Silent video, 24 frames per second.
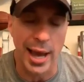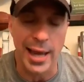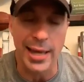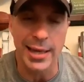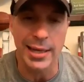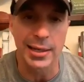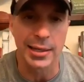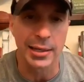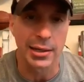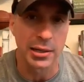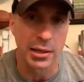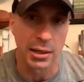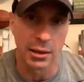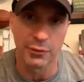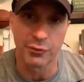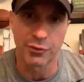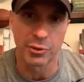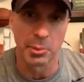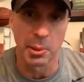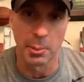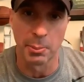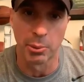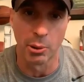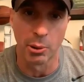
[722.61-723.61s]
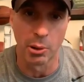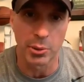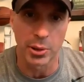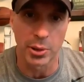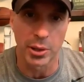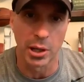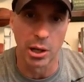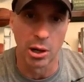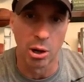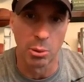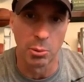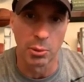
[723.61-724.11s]
I didn't come from a
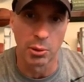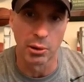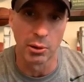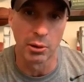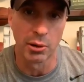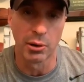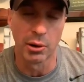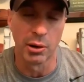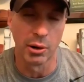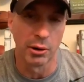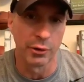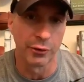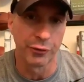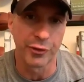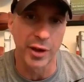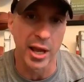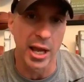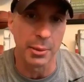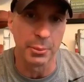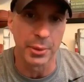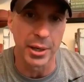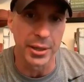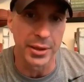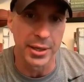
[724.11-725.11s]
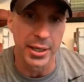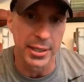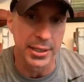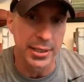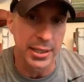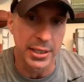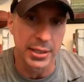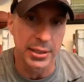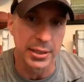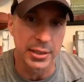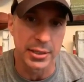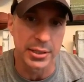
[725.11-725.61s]
broken home or, or a family that
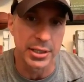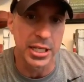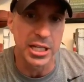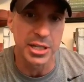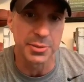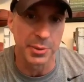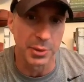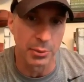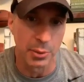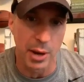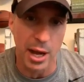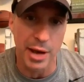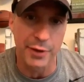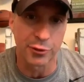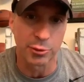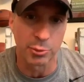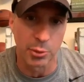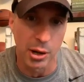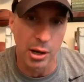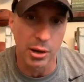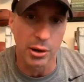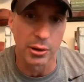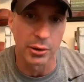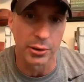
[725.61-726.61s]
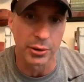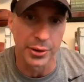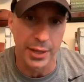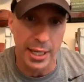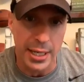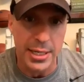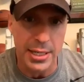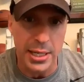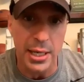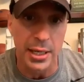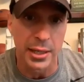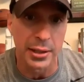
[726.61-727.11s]
didn't teach me right from wrong.
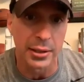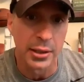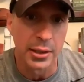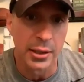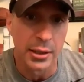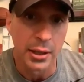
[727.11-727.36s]
They did.